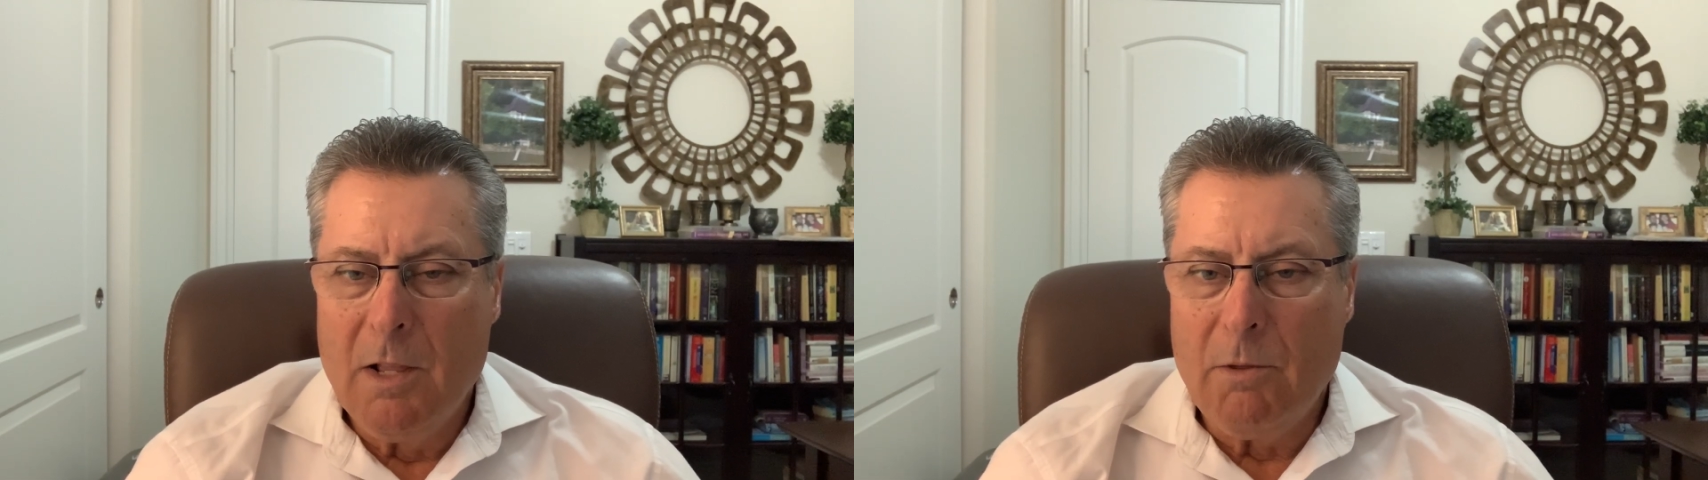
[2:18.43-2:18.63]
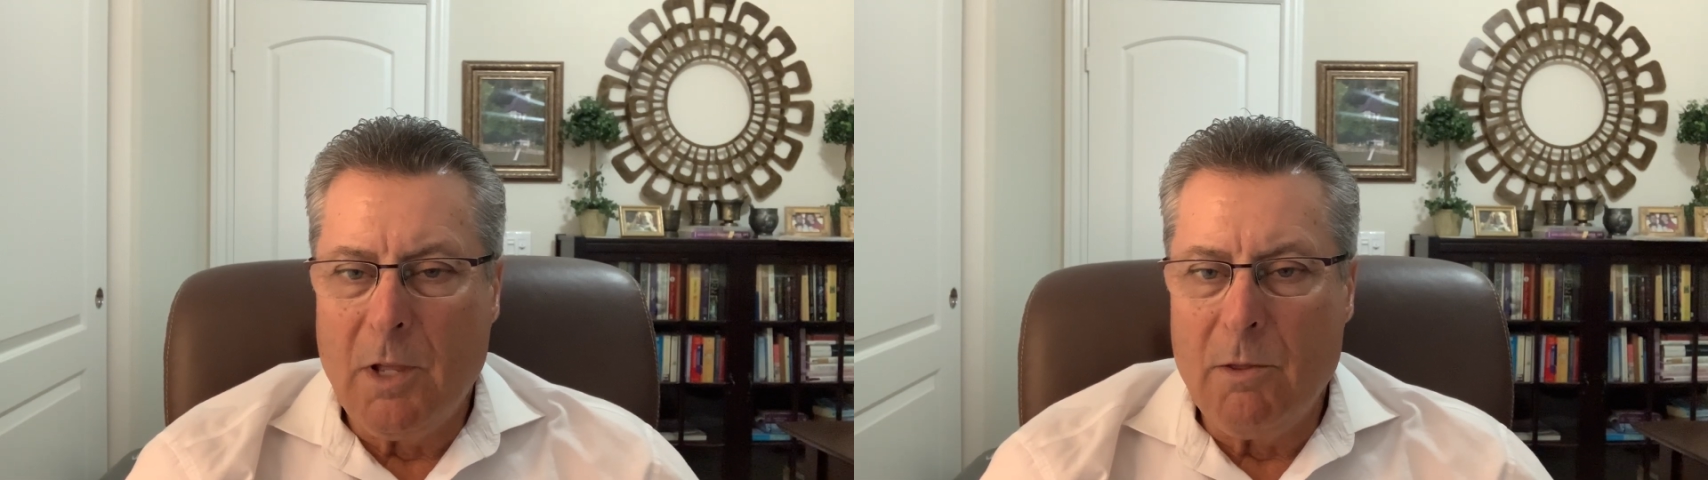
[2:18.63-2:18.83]

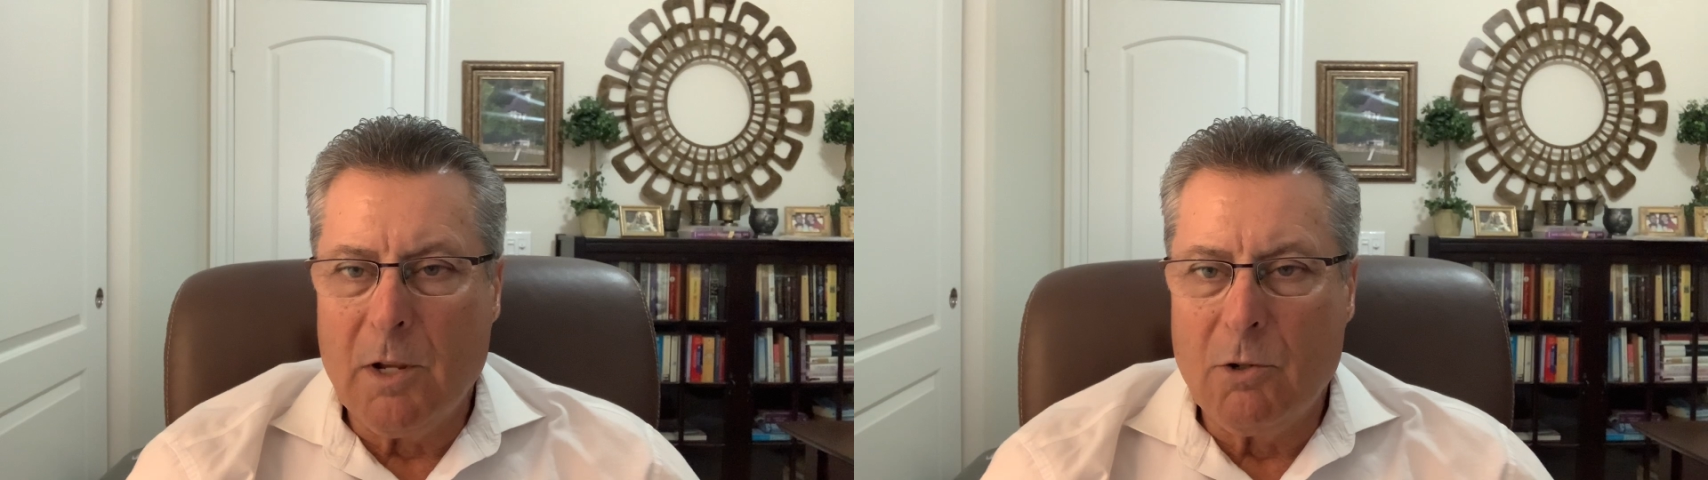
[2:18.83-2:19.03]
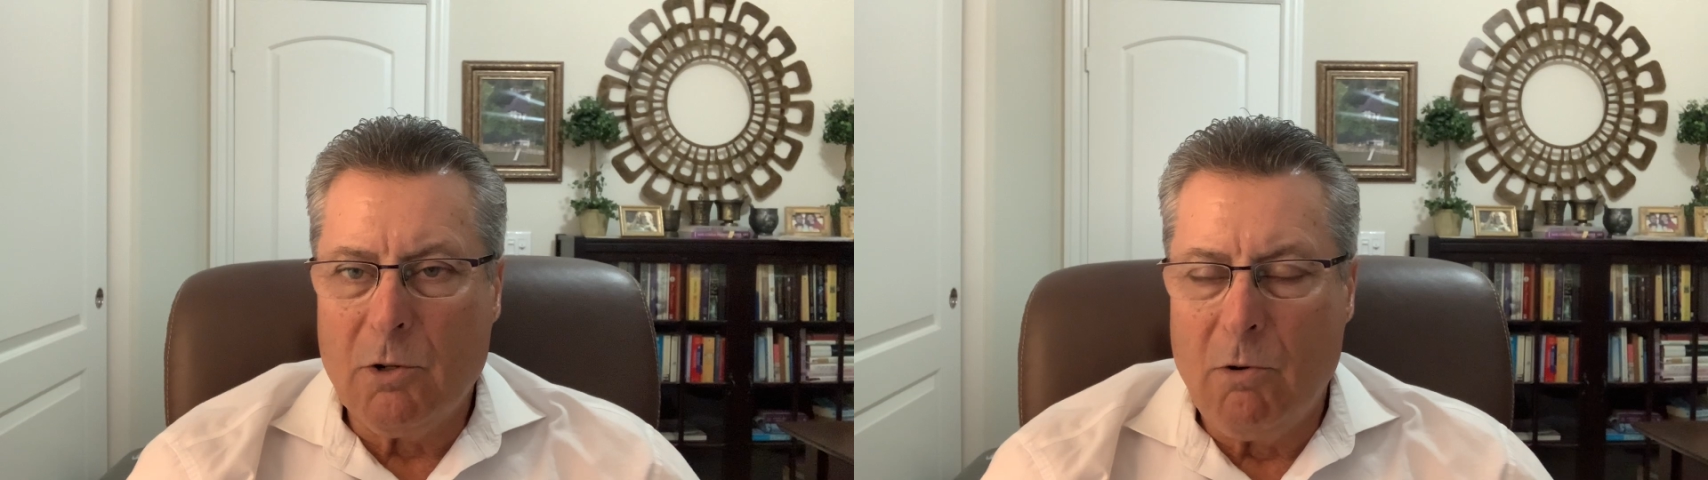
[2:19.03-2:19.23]
then the
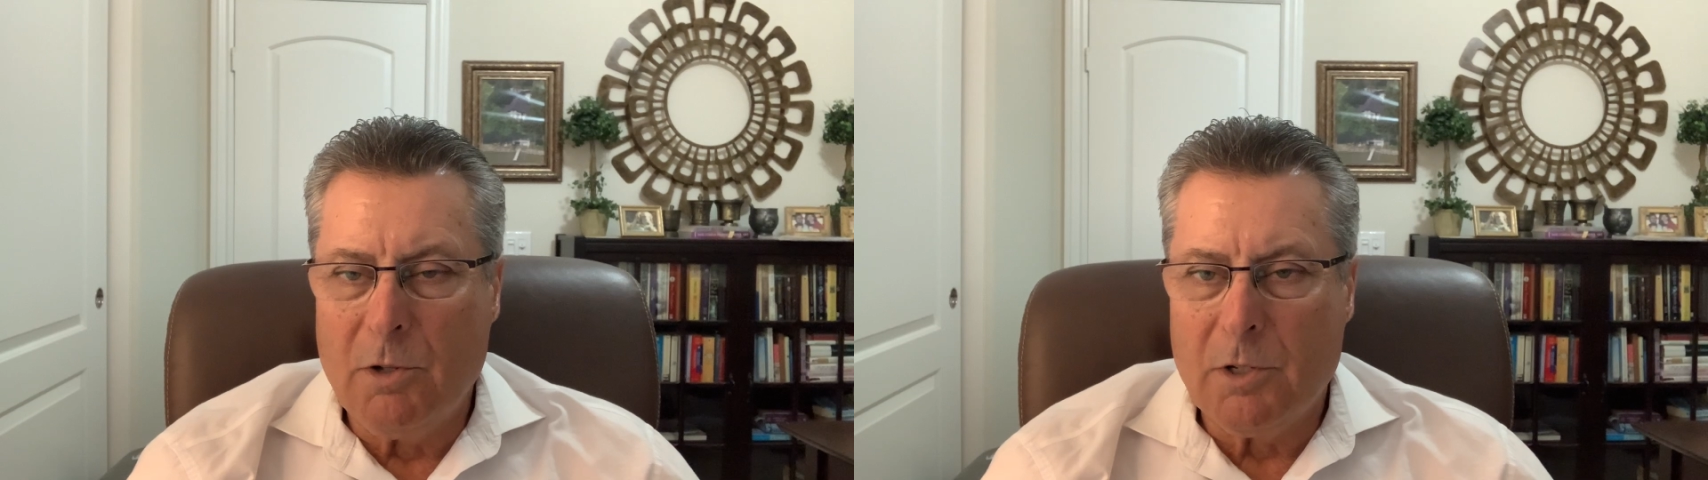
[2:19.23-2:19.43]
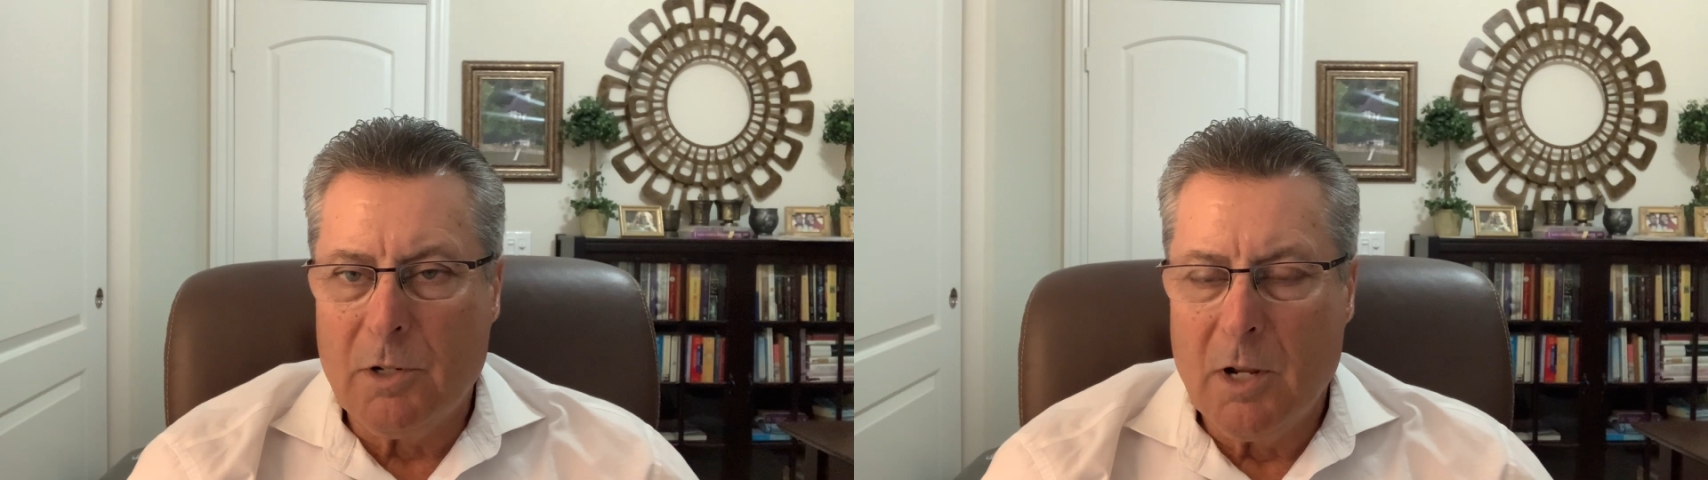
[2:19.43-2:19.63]

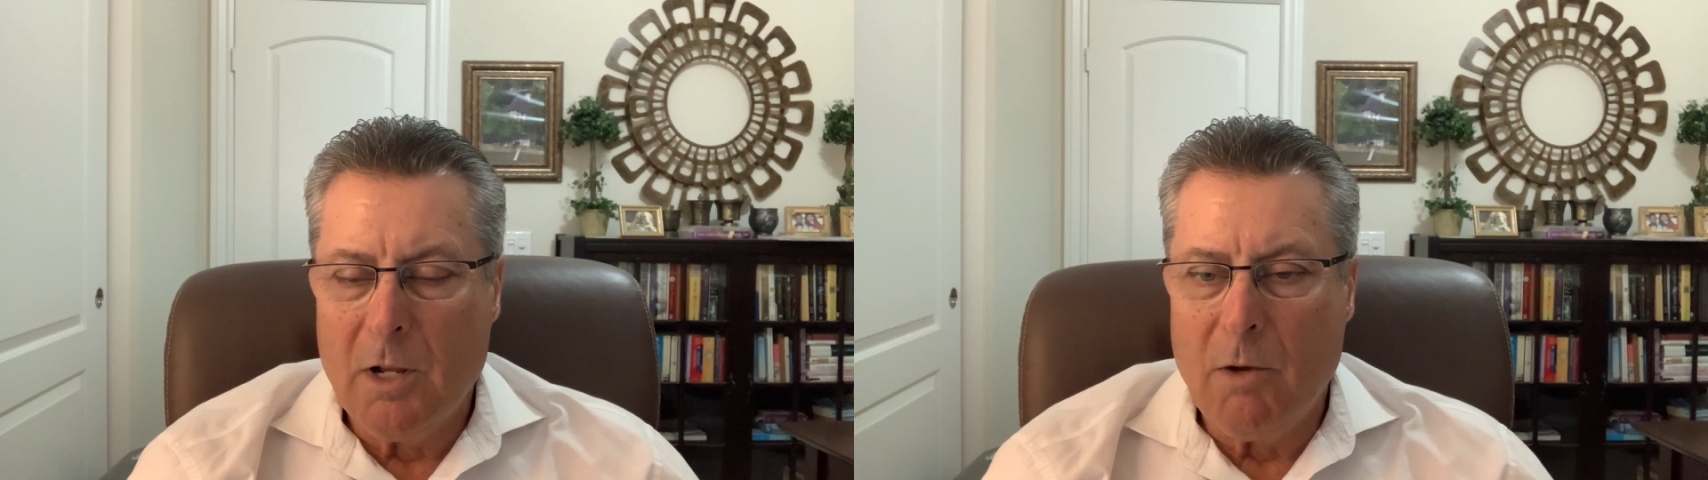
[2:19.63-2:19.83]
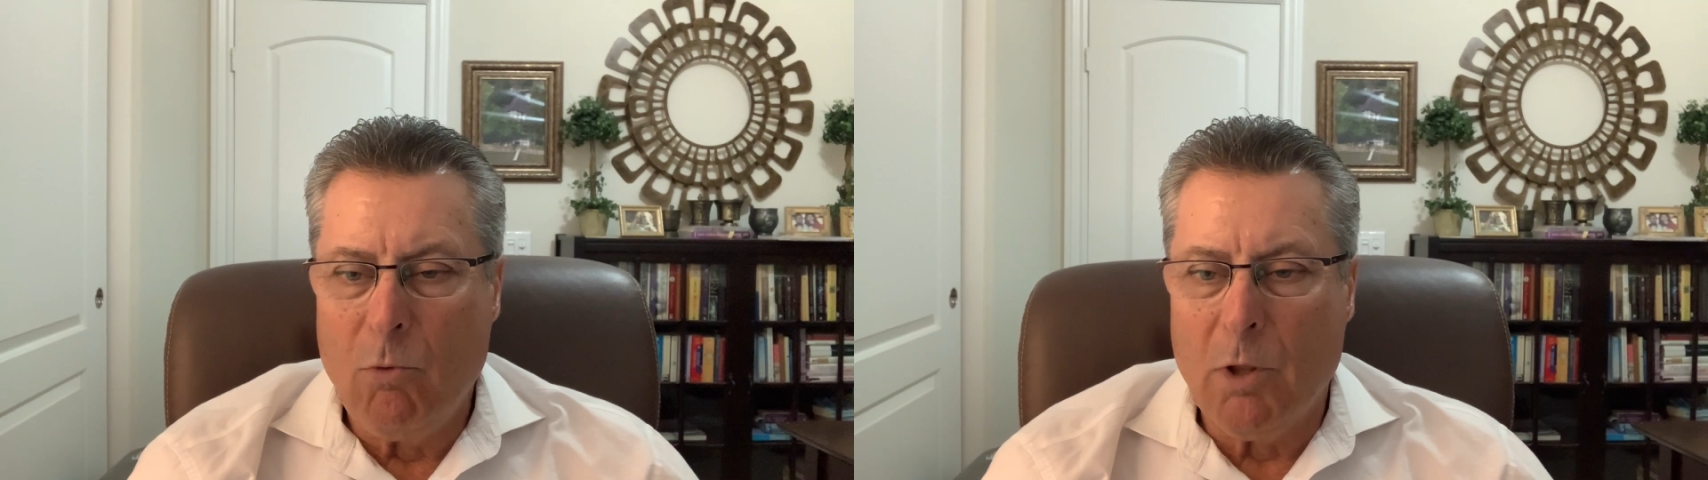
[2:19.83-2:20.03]
insurance
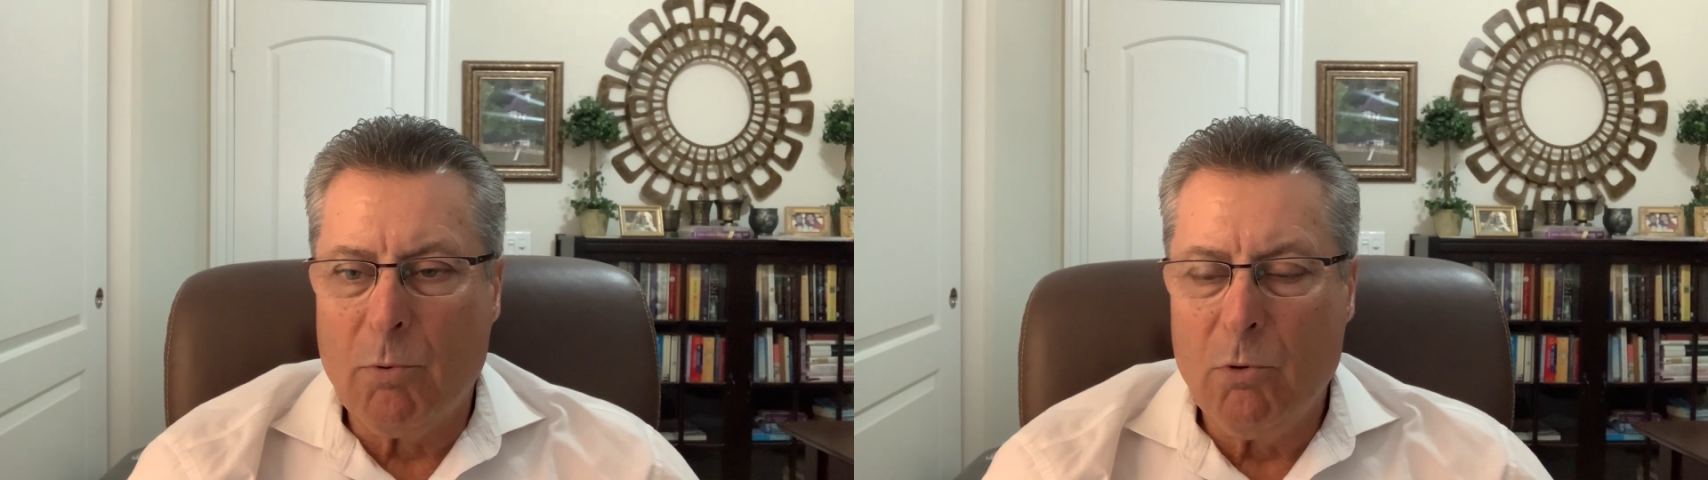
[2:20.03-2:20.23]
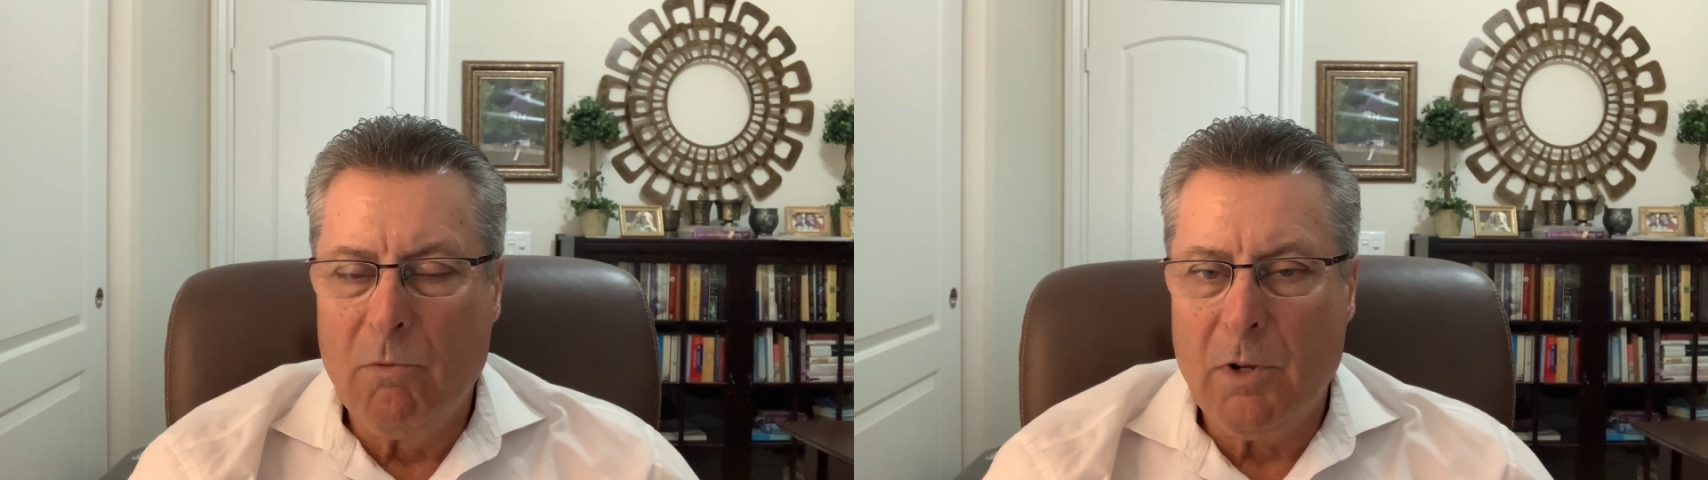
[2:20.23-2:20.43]
uh, will
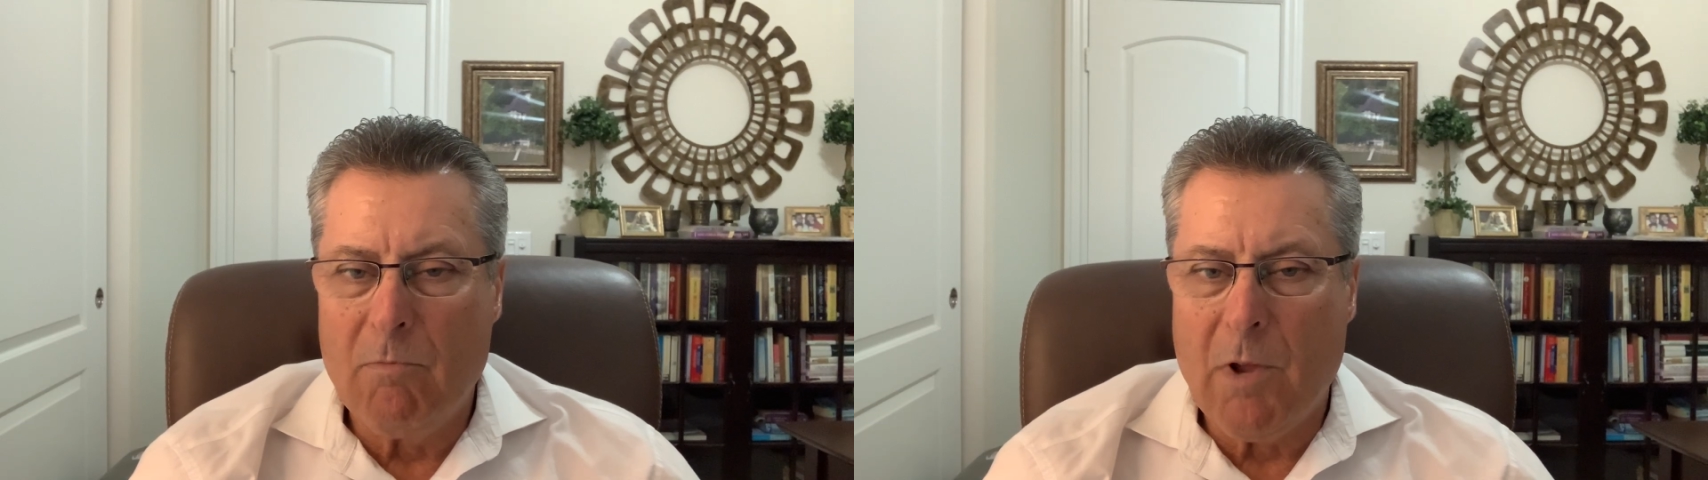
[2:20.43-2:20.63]
approve it,